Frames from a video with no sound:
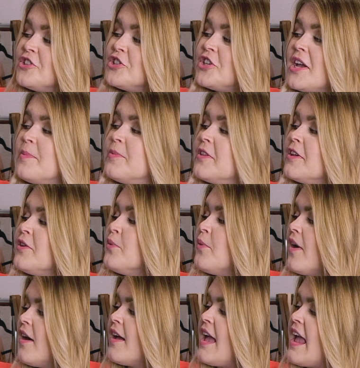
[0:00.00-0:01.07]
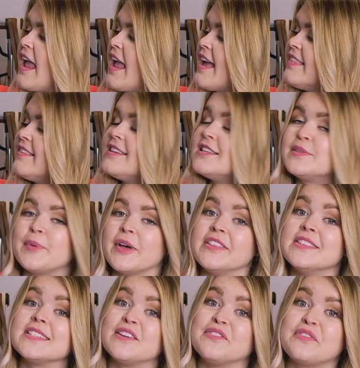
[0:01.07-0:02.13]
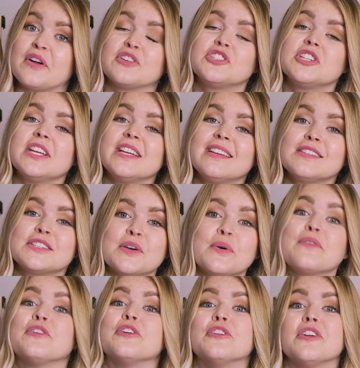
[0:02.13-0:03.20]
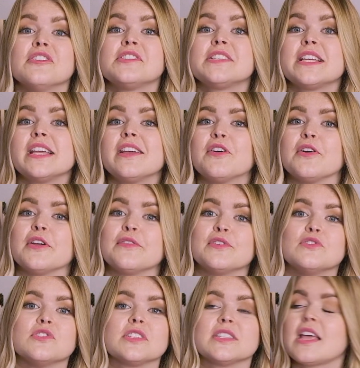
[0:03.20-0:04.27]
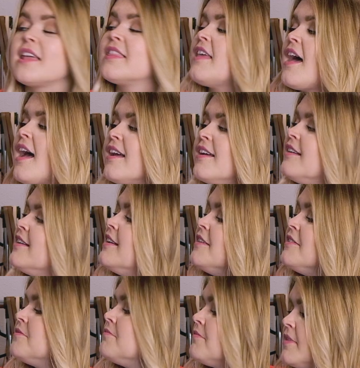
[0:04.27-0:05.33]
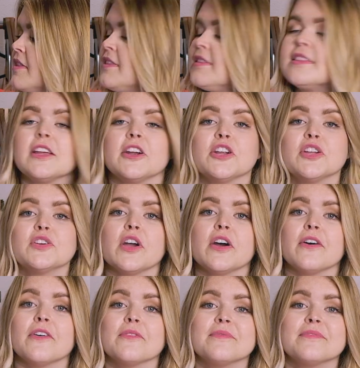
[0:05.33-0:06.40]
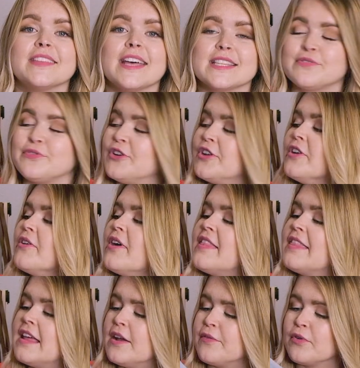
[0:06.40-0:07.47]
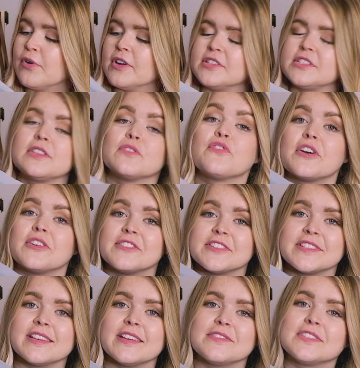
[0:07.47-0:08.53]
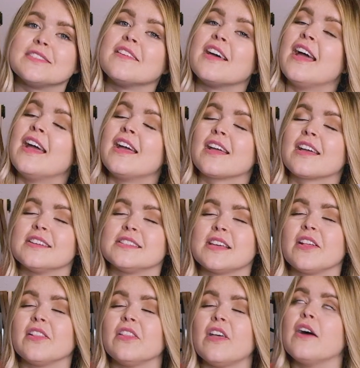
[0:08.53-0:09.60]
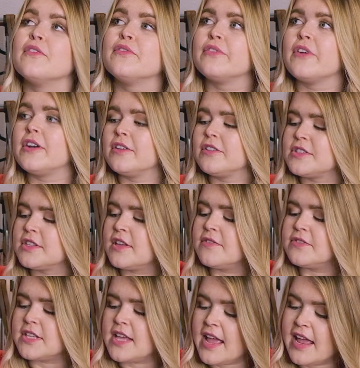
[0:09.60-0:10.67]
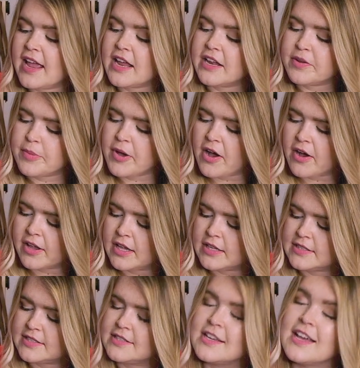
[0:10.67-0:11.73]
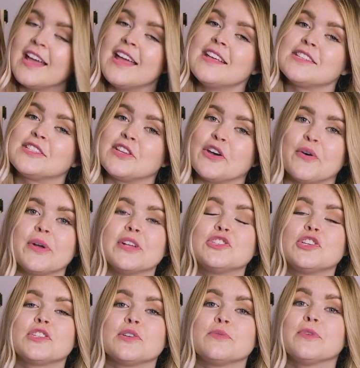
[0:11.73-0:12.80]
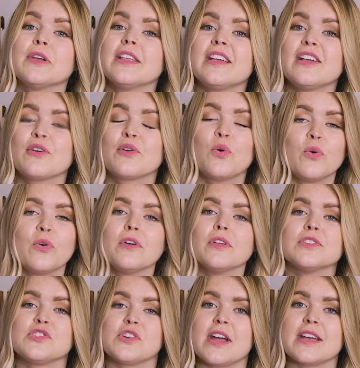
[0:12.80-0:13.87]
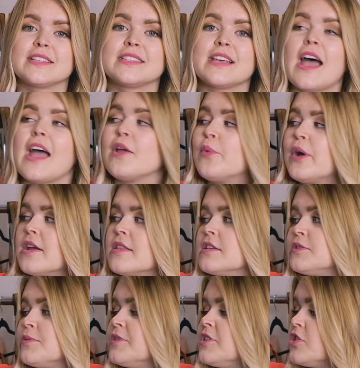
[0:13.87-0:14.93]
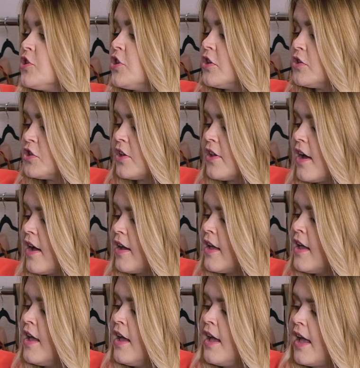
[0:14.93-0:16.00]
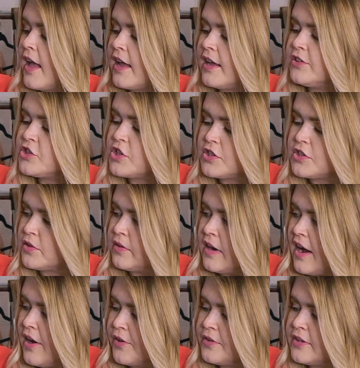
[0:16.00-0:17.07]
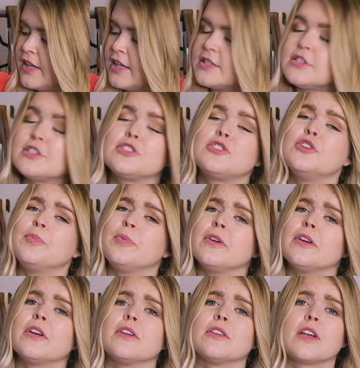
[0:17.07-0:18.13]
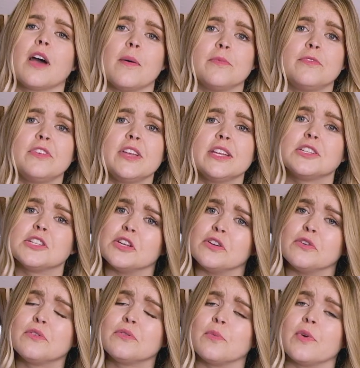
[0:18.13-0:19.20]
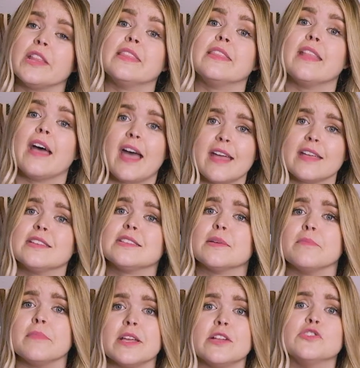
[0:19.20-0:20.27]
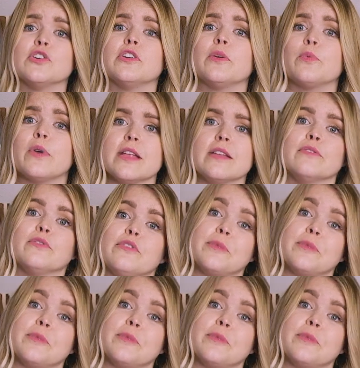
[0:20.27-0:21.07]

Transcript: shape that you want, and these buttons are functioning, so if you're nursing or if you just like that, there you go. That's for you. And then of course the flutter sleeves, because I love flutter sleeves and pockets. So it's just a really cool dress. I wear this one to church a lot and just around. It's super comfy too, and that is a major win for